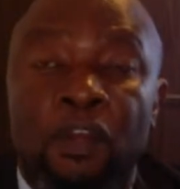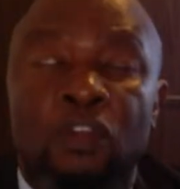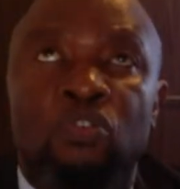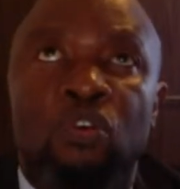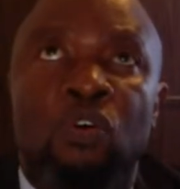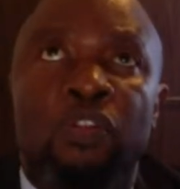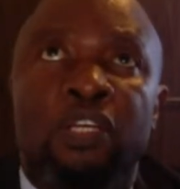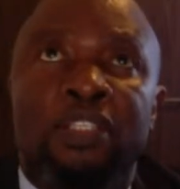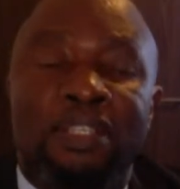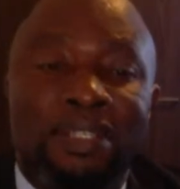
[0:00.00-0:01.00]
So there
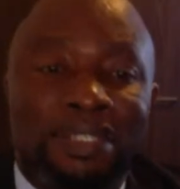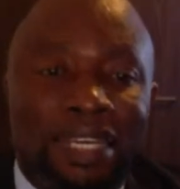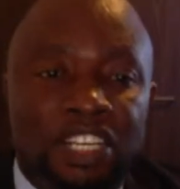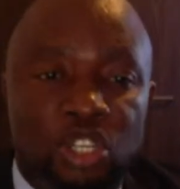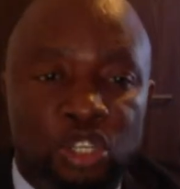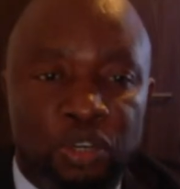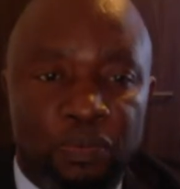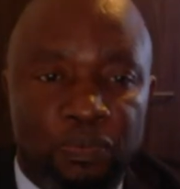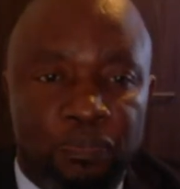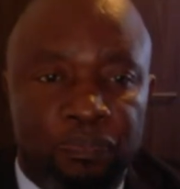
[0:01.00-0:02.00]
is a detention